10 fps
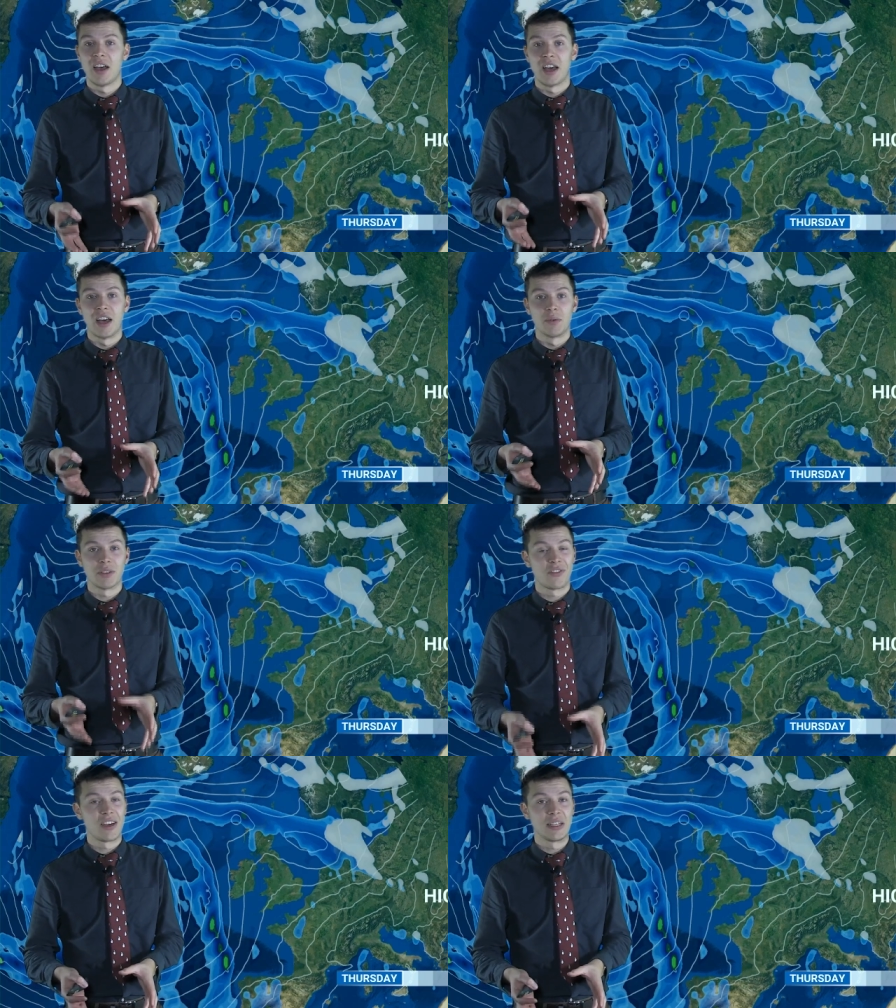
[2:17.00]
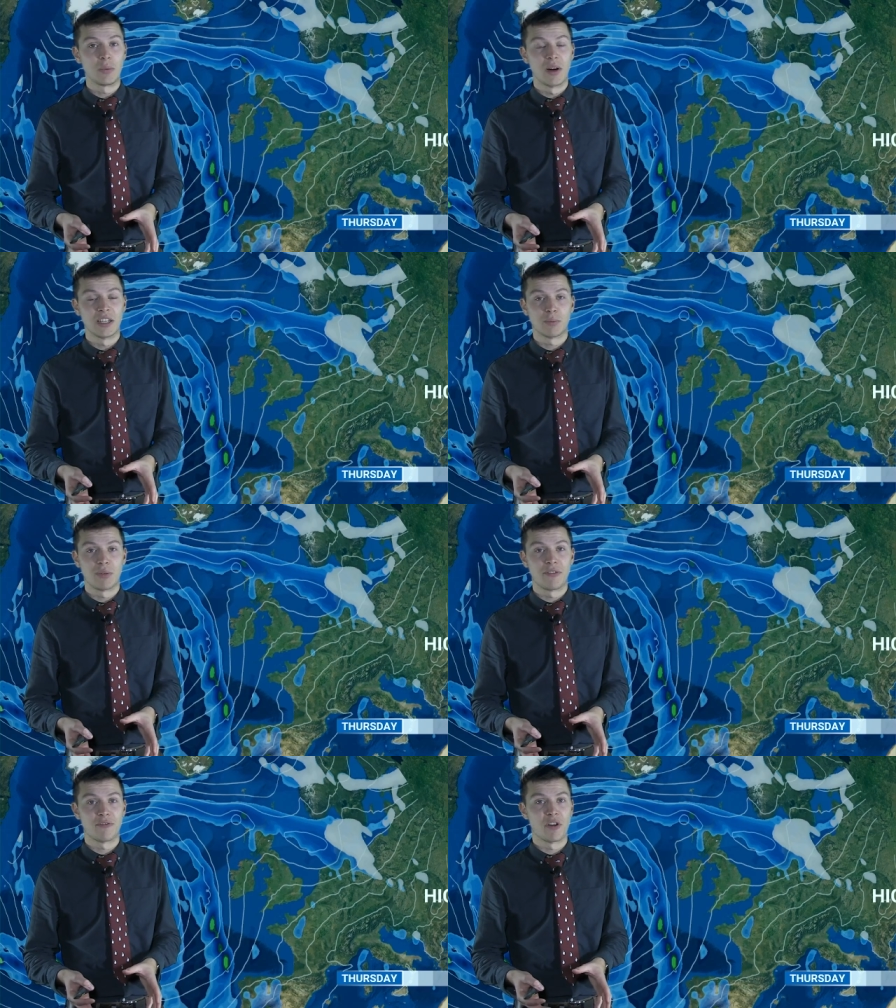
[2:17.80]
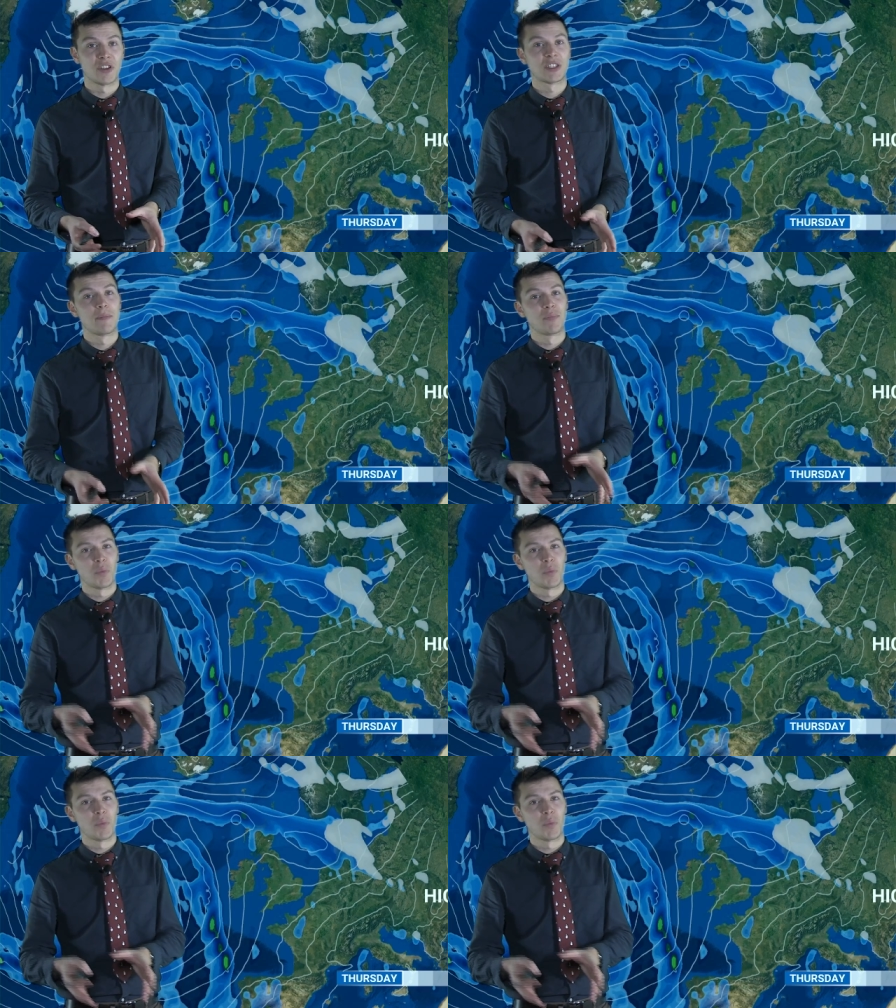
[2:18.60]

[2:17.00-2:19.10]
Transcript: with a fairly widespread frost.